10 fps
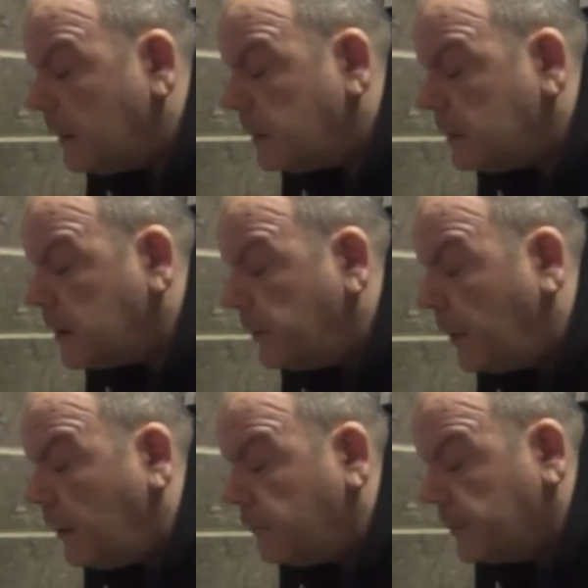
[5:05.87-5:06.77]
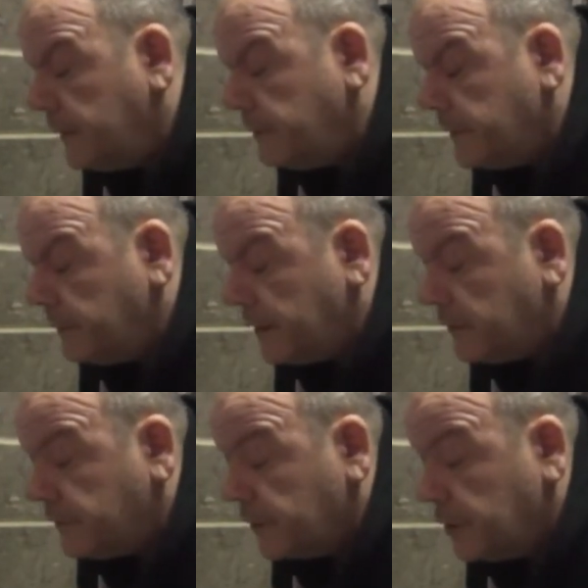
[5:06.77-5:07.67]
support for it. The
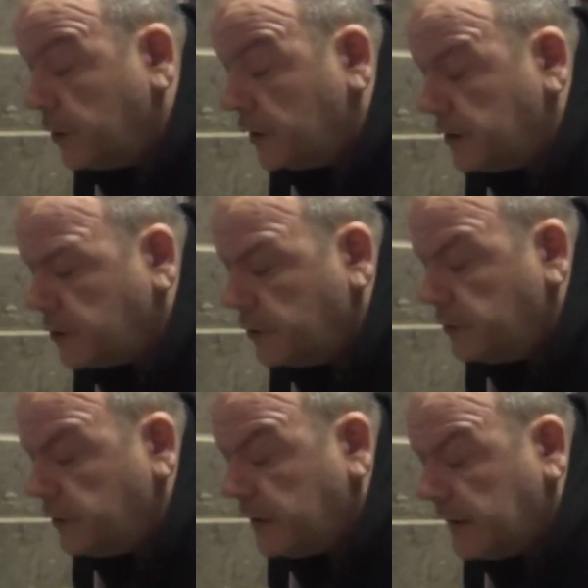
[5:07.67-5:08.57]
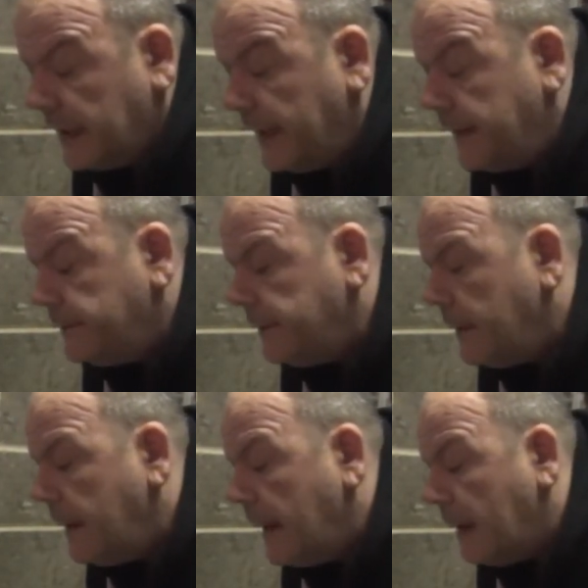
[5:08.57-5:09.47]
microphone hole is under there.
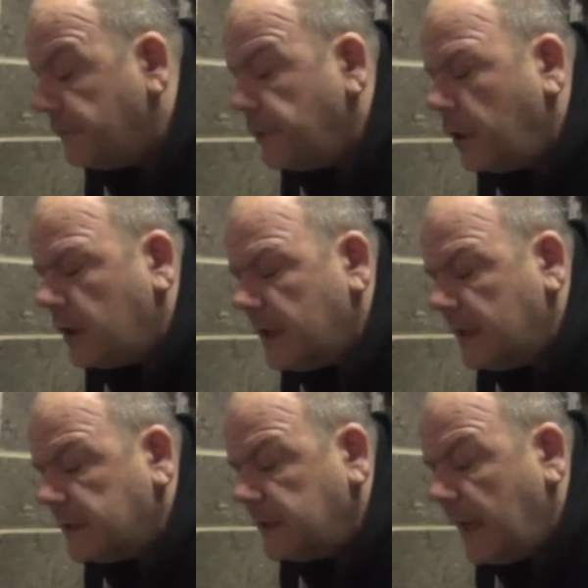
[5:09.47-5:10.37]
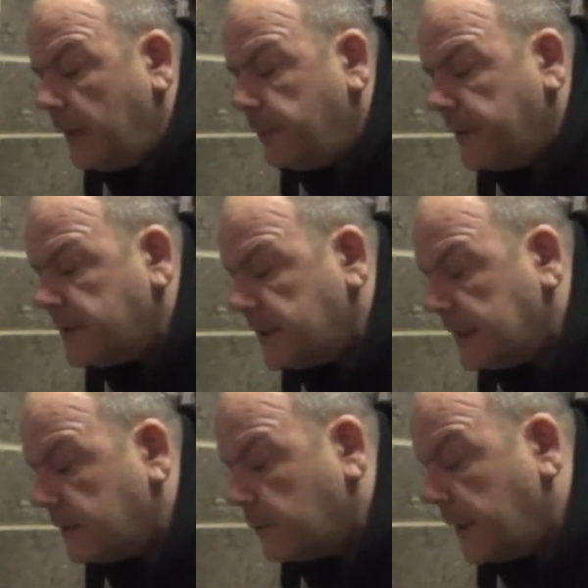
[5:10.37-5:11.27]
I've not as yet pieced
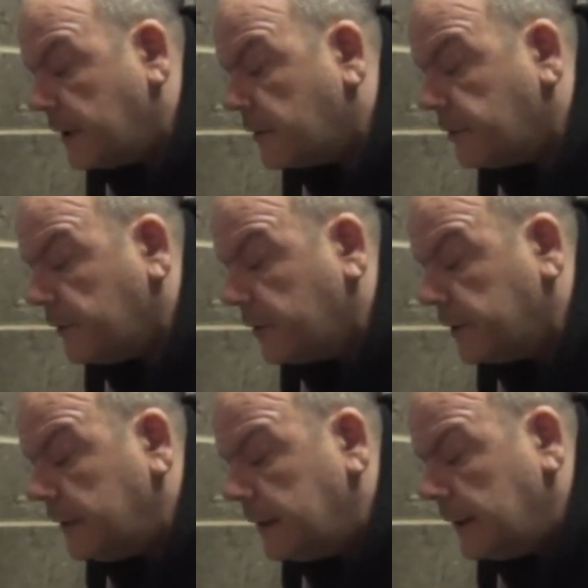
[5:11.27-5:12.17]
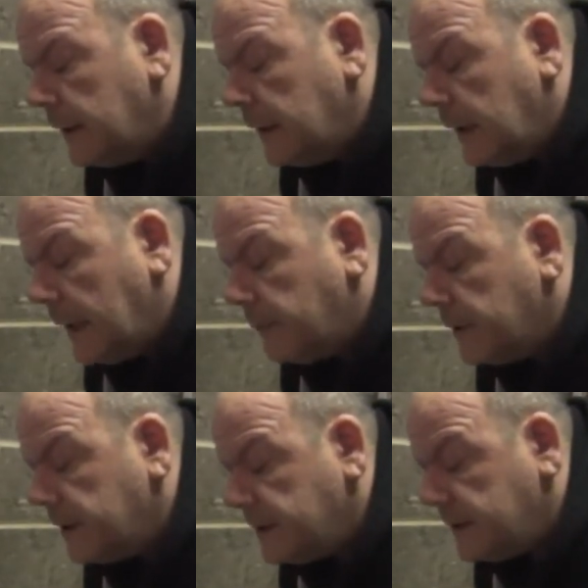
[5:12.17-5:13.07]
together a microphone. I'm
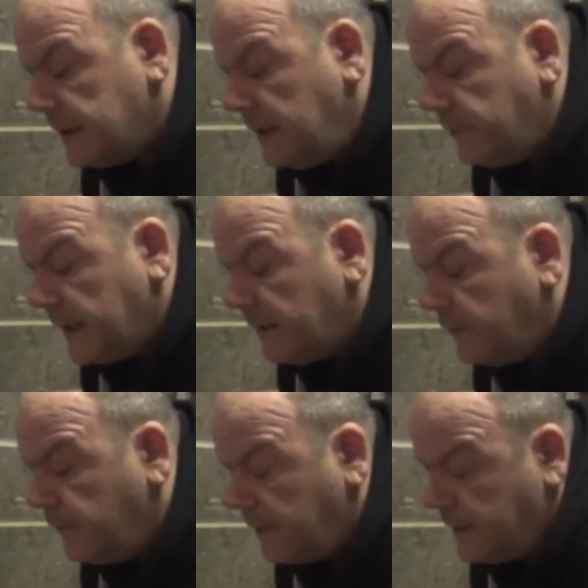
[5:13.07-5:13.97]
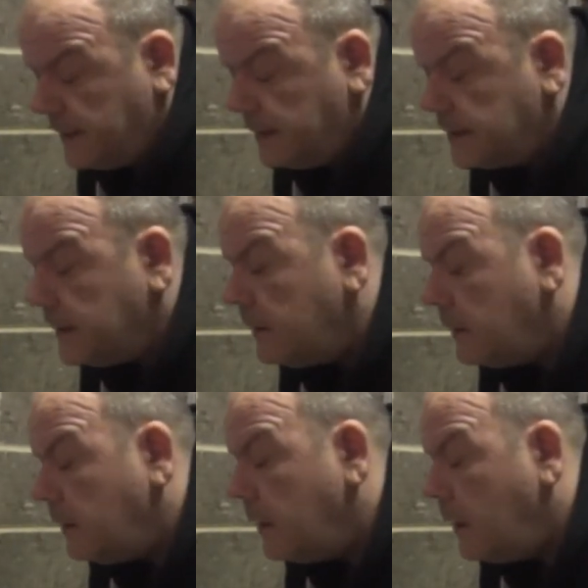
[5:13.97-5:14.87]
going to see if I can find
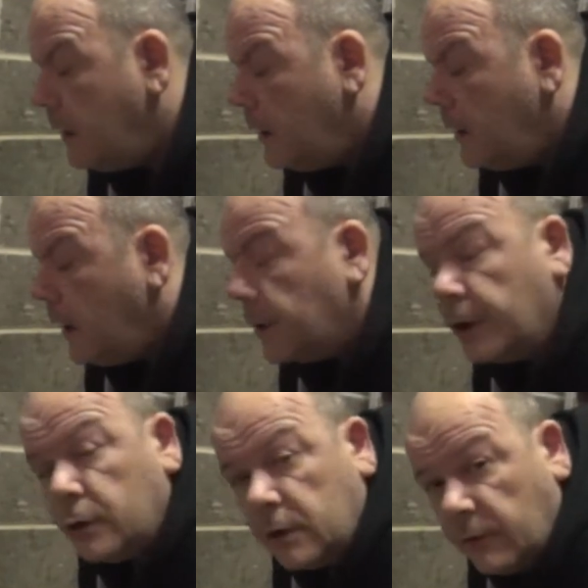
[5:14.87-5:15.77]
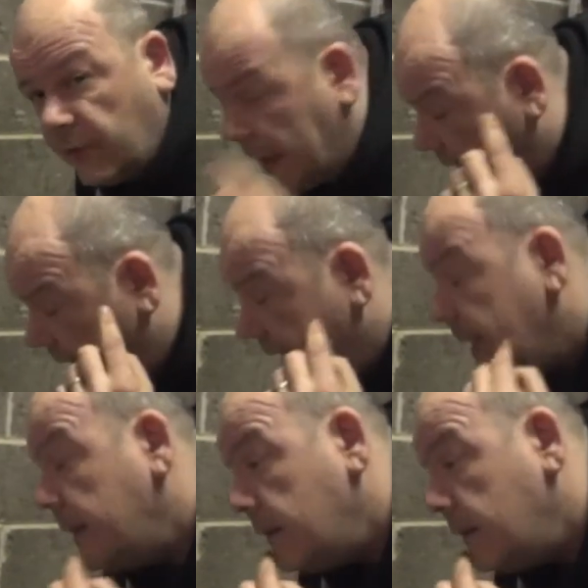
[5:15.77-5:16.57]
an old lavalier,